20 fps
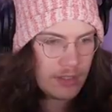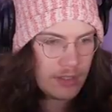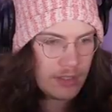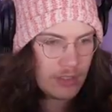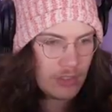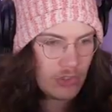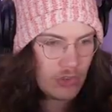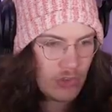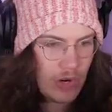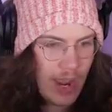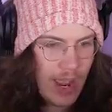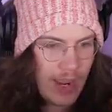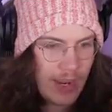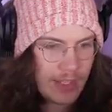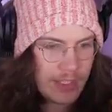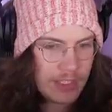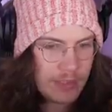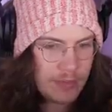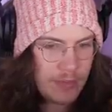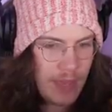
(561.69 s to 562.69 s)
the
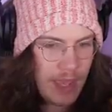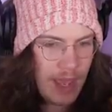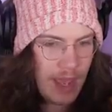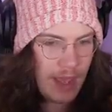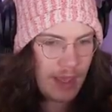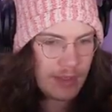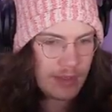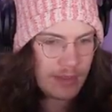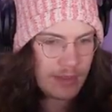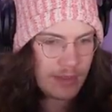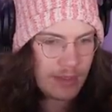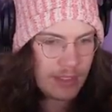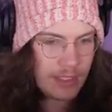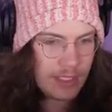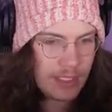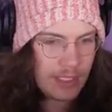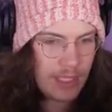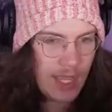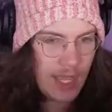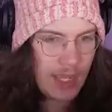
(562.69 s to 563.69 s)
dragon's mouth
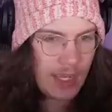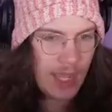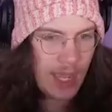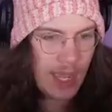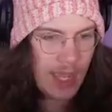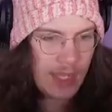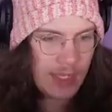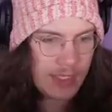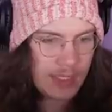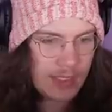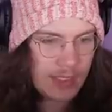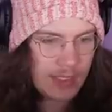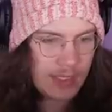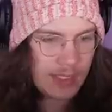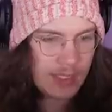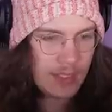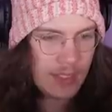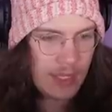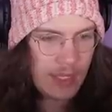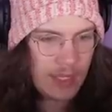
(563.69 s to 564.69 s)
staircase.
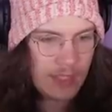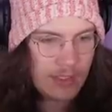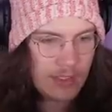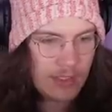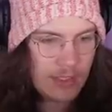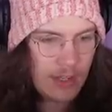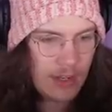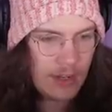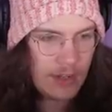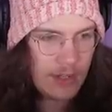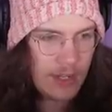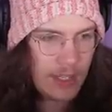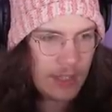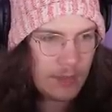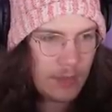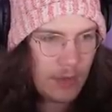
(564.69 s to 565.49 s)
The gears are turning down the